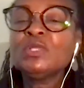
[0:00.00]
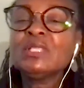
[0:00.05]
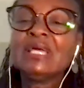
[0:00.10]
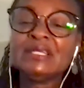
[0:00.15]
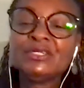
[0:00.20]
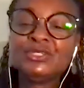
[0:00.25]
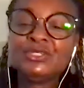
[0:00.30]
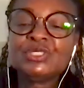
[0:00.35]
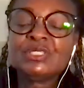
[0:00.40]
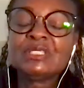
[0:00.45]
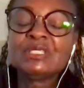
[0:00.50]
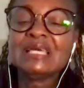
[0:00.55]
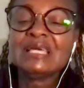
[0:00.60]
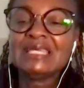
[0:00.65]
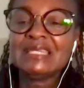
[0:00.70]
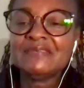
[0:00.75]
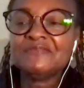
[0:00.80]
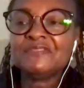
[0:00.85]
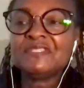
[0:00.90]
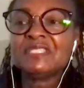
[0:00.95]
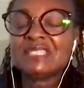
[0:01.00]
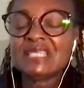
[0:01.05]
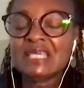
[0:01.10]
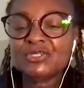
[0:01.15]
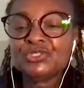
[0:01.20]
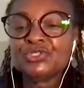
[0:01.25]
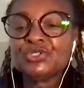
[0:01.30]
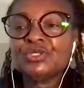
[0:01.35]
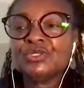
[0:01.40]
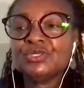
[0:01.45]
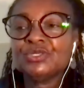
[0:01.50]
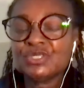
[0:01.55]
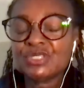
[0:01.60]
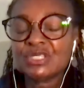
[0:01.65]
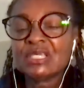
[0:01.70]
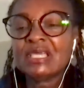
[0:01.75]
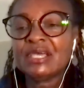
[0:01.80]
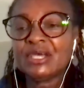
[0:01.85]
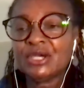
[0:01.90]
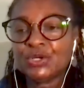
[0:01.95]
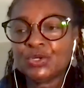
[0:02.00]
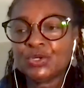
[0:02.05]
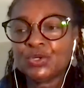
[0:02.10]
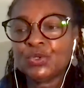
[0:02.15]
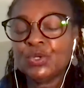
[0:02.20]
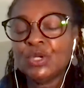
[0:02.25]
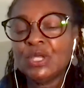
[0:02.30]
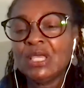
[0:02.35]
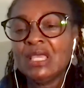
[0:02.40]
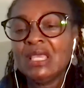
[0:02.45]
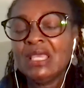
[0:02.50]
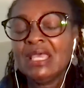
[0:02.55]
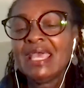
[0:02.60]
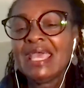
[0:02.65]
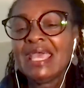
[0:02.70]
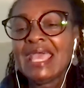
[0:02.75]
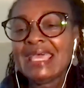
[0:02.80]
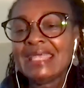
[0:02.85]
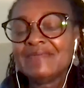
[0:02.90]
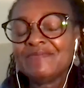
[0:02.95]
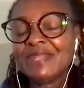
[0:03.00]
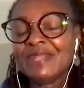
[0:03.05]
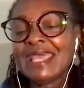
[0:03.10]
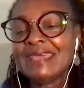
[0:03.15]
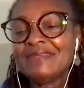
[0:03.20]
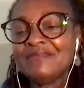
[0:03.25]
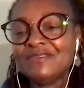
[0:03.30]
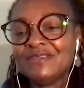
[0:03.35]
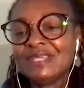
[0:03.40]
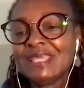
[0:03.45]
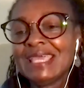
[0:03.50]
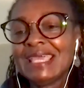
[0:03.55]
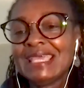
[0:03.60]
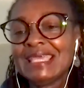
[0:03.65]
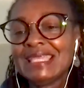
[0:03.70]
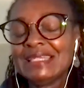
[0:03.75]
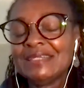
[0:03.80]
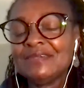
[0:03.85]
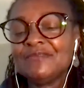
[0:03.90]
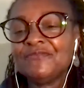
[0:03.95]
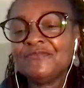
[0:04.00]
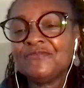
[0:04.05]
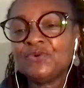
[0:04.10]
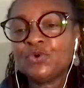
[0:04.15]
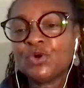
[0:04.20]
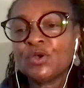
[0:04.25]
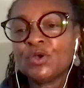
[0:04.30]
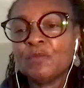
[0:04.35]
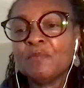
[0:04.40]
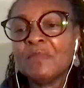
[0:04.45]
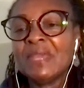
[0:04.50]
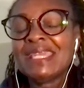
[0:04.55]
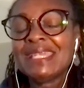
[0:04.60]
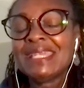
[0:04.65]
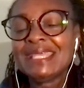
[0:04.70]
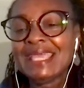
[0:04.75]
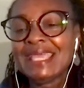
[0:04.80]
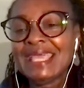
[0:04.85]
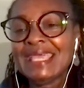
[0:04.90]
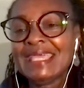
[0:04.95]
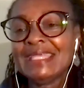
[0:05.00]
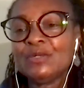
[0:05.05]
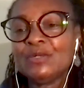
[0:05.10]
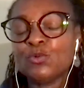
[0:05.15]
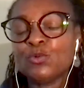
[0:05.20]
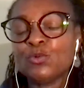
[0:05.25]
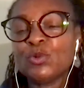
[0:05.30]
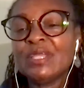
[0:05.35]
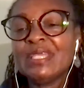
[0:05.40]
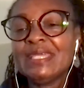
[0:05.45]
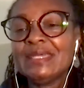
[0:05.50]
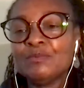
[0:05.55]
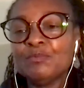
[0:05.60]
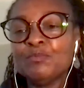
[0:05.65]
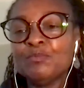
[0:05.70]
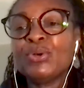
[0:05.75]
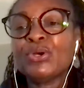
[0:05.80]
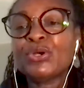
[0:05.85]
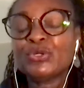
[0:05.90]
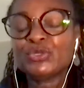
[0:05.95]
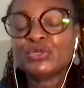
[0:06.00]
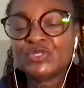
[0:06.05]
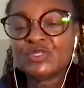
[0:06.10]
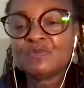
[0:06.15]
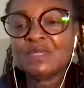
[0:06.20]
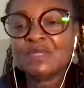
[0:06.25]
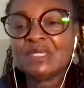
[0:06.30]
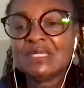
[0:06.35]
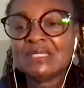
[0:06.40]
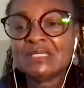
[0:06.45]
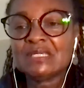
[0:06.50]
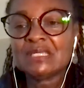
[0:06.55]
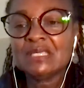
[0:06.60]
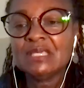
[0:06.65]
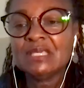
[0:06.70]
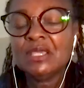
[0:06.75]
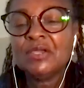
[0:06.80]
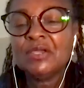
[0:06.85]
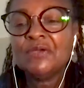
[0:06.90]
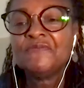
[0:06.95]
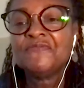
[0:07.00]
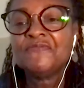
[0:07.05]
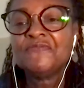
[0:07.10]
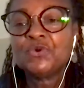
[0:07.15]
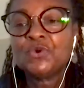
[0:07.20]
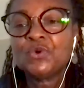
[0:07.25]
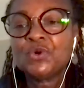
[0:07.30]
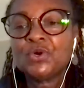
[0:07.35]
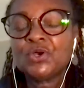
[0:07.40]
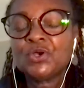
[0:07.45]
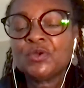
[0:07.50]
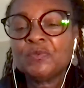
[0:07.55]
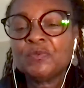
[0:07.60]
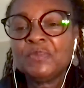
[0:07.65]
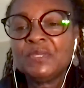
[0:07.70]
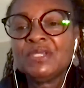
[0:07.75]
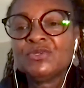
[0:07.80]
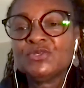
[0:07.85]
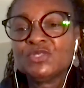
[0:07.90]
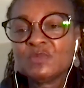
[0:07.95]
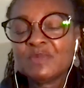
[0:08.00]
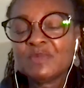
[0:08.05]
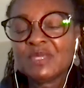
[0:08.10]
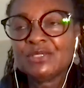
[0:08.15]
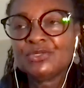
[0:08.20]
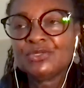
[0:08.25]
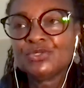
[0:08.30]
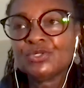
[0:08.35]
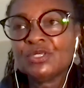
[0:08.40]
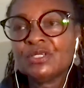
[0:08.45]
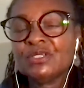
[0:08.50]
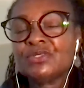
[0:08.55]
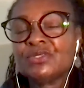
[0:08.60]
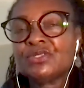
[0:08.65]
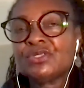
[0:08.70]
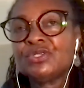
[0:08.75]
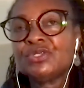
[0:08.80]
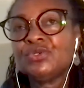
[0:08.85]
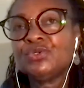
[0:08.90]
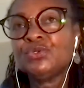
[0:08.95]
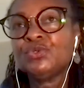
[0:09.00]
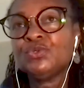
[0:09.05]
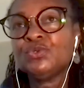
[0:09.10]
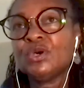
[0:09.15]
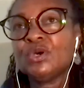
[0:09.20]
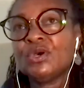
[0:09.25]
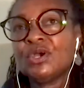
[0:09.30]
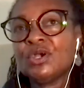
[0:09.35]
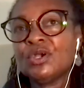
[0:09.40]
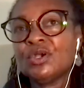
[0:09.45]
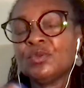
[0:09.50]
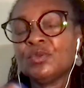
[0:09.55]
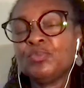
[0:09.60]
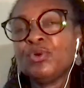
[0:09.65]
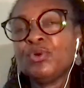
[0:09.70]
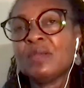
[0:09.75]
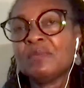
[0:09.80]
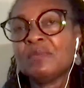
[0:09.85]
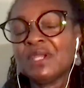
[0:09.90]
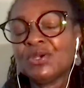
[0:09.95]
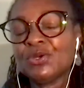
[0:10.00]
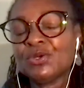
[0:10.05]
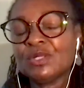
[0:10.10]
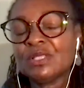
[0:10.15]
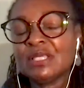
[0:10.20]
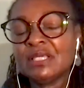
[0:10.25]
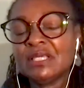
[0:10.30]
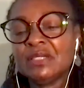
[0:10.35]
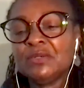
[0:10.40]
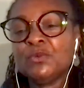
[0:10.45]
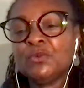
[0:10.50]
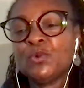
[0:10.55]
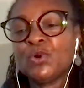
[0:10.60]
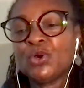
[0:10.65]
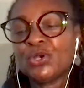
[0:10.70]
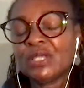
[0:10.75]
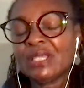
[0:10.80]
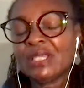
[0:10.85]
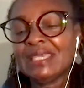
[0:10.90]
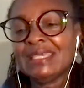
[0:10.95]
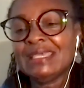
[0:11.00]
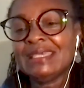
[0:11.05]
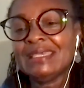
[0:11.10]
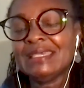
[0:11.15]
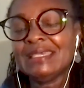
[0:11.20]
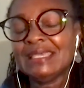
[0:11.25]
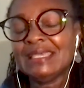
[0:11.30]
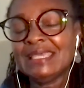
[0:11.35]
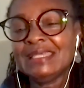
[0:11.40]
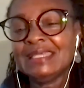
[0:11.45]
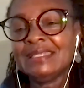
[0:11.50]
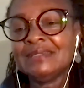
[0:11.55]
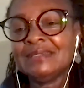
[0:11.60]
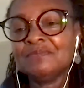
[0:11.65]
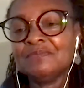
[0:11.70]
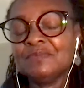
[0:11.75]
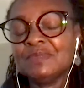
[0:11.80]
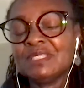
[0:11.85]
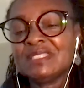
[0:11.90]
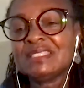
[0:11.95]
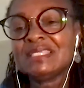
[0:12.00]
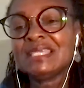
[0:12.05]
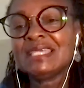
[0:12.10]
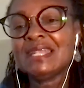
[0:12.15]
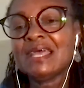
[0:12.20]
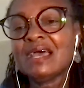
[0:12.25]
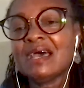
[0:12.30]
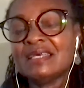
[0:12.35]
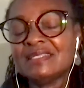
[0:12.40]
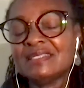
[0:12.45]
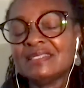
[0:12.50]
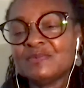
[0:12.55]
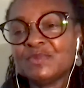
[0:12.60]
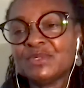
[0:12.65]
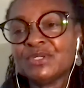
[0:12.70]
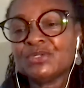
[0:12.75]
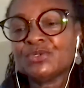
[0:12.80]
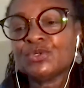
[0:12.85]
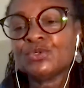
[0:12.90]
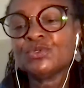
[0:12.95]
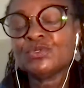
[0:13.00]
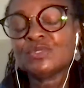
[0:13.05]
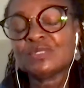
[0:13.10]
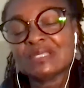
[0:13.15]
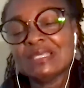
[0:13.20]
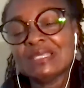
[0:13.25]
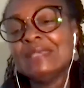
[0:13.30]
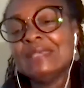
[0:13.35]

legislative sessions ago, advocated for Medicaid reimbursement for peer specialists who are primarily working in state hospitals